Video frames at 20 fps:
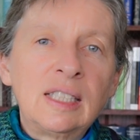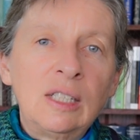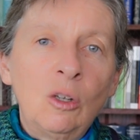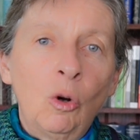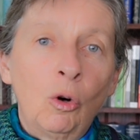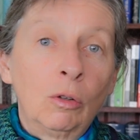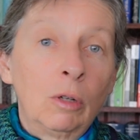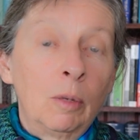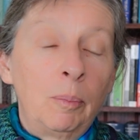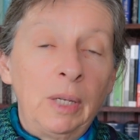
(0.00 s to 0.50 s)

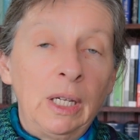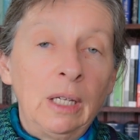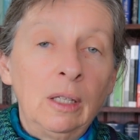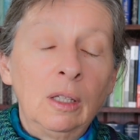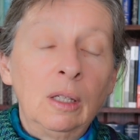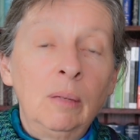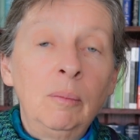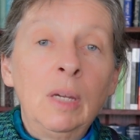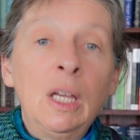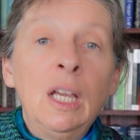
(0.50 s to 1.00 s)
or repeal
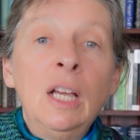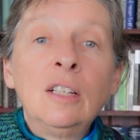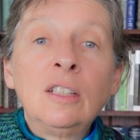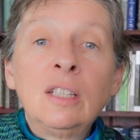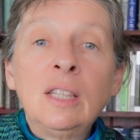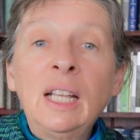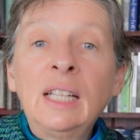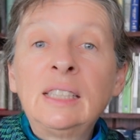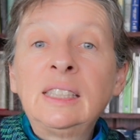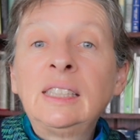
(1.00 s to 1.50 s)
them to
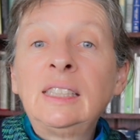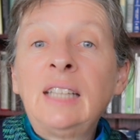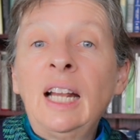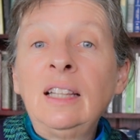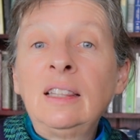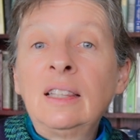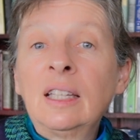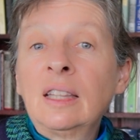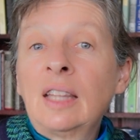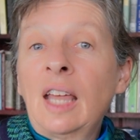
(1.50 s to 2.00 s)
the
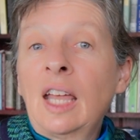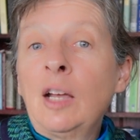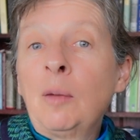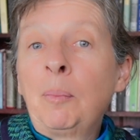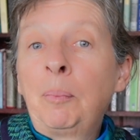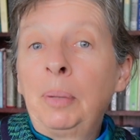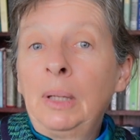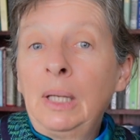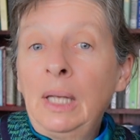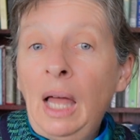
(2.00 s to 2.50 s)
extent that they
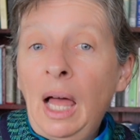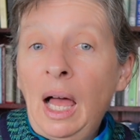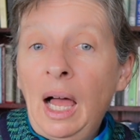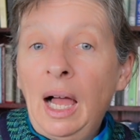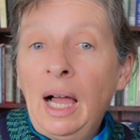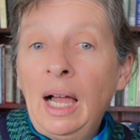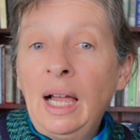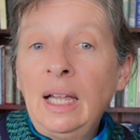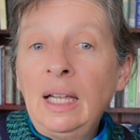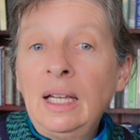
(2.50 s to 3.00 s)

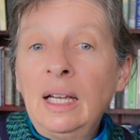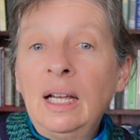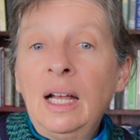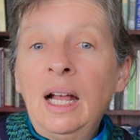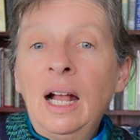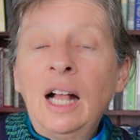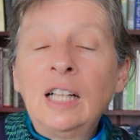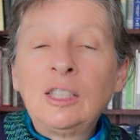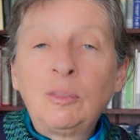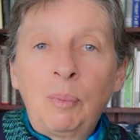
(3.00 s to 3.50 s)
apply
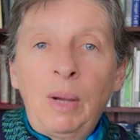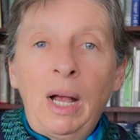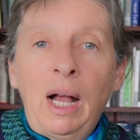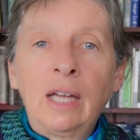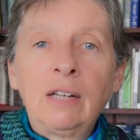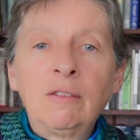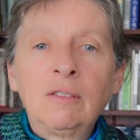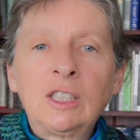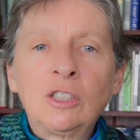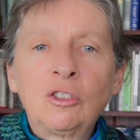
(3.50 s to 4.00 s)
as
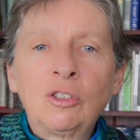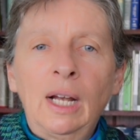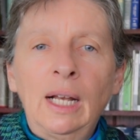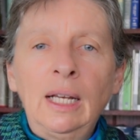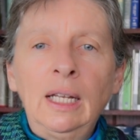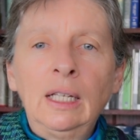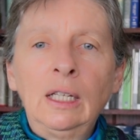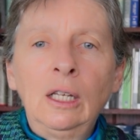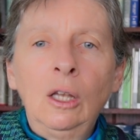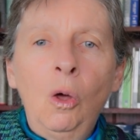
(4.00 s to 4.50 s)
part of
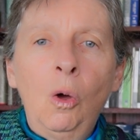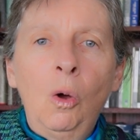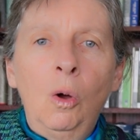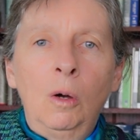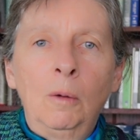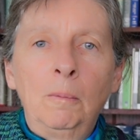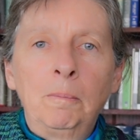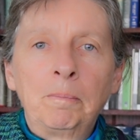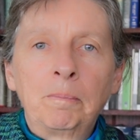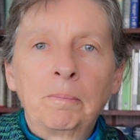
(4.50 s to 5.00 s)
Australian
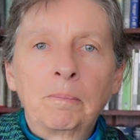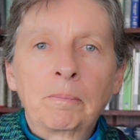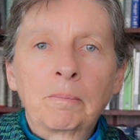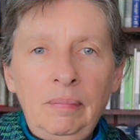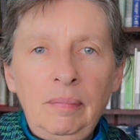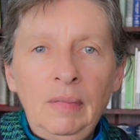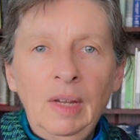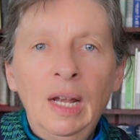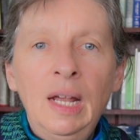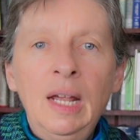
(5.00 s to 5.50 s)
law.
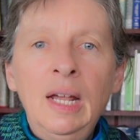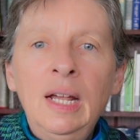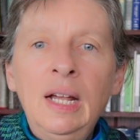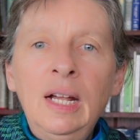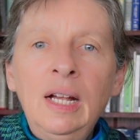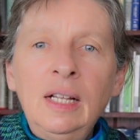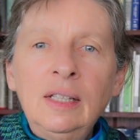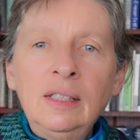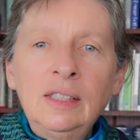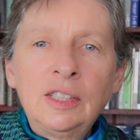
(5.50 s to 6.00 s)

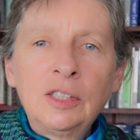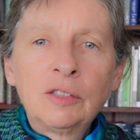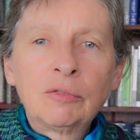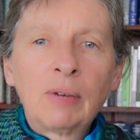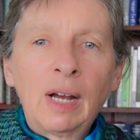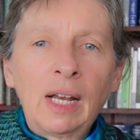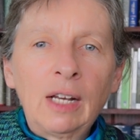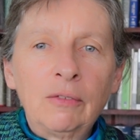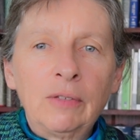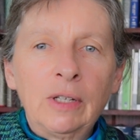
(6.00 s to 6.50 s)
This is
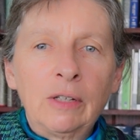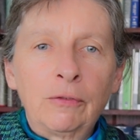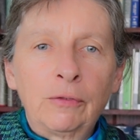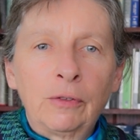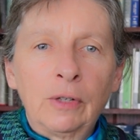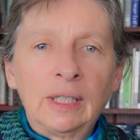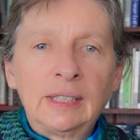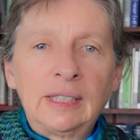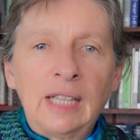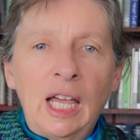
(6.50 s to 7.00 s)
relevant, for
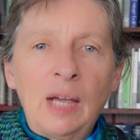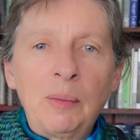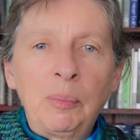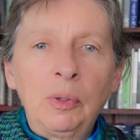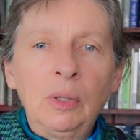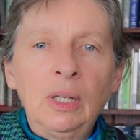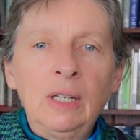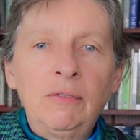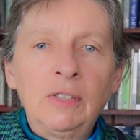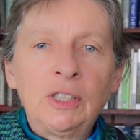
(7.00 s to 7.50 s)

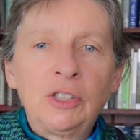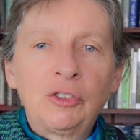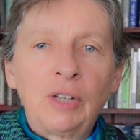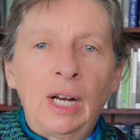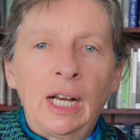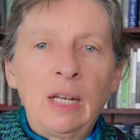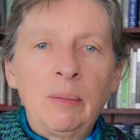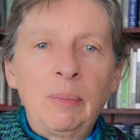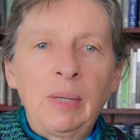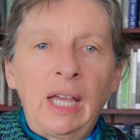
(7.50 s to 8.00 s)
example, if
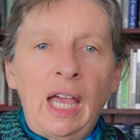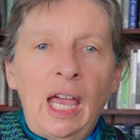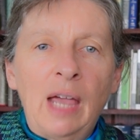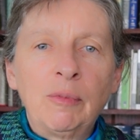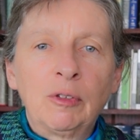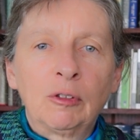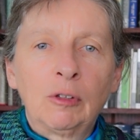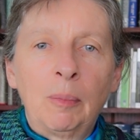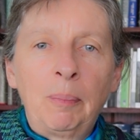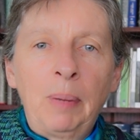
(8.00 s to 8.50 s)
Australia became
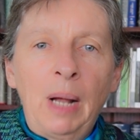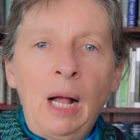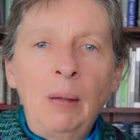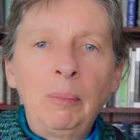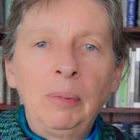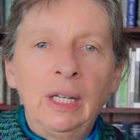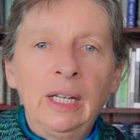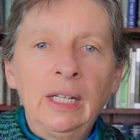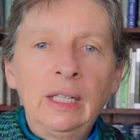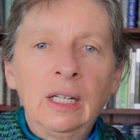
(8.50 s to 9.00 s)
a
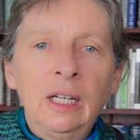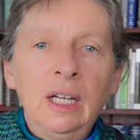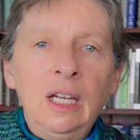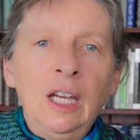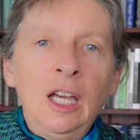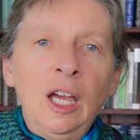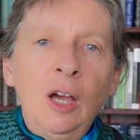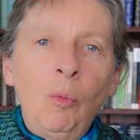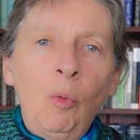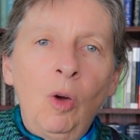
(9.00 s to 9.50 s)
republic
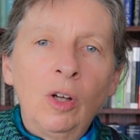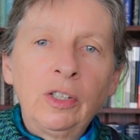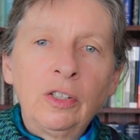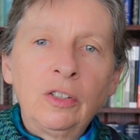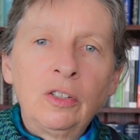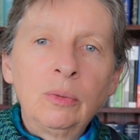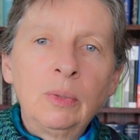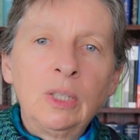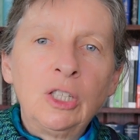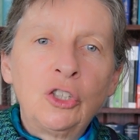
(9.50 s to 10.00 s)
and wanted
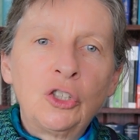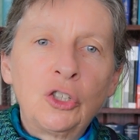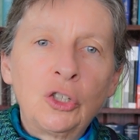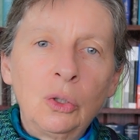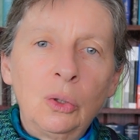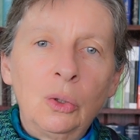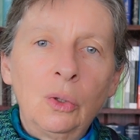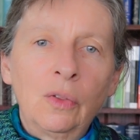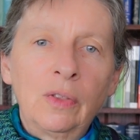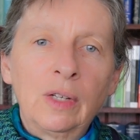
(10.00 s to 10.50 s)
to
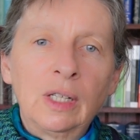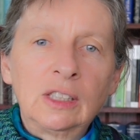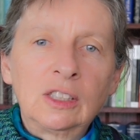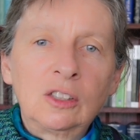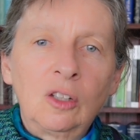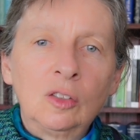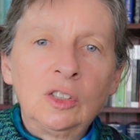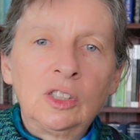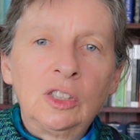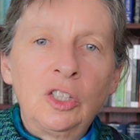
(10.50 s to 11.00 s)
ensure that its
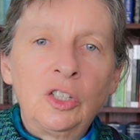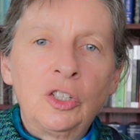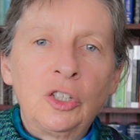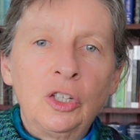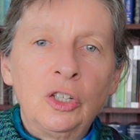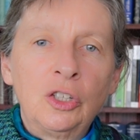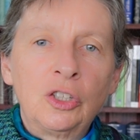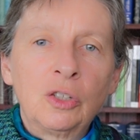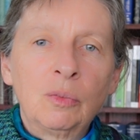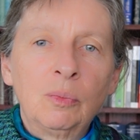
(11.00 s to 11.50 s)

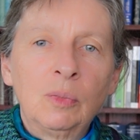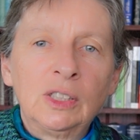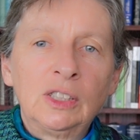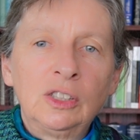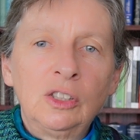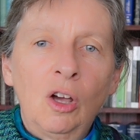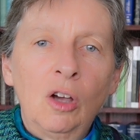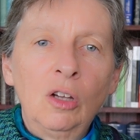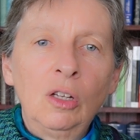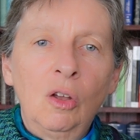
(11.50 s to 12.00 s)
constitution was
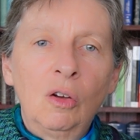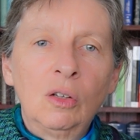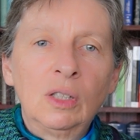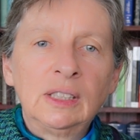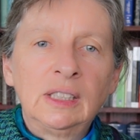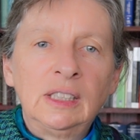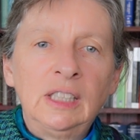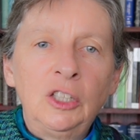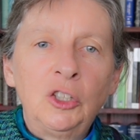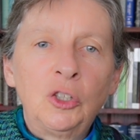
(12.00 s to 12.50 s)
no longer
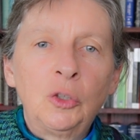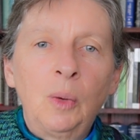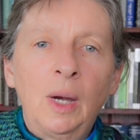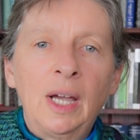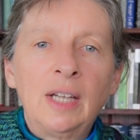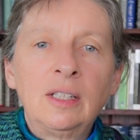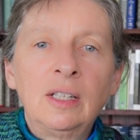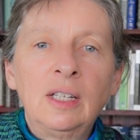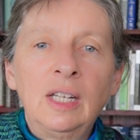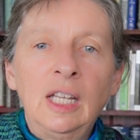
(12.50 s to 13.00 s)

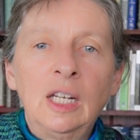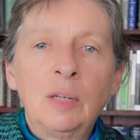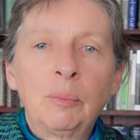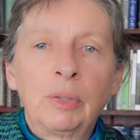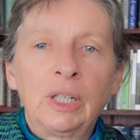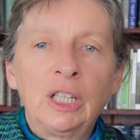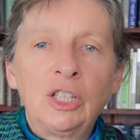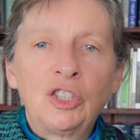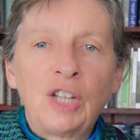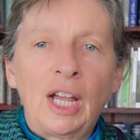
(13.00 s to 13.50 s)
situated in a
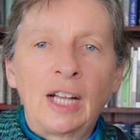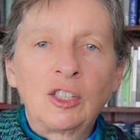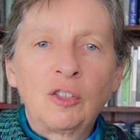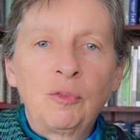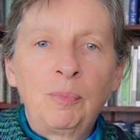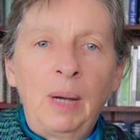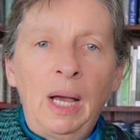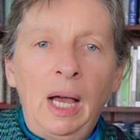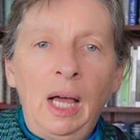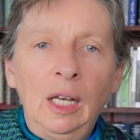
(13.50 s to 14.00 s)
British Act of
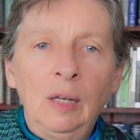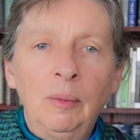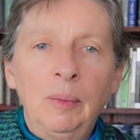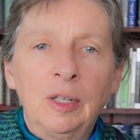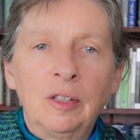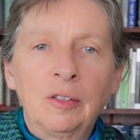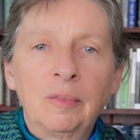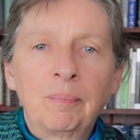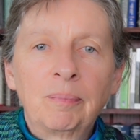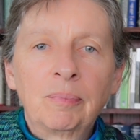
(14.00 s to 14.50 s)
Parliament.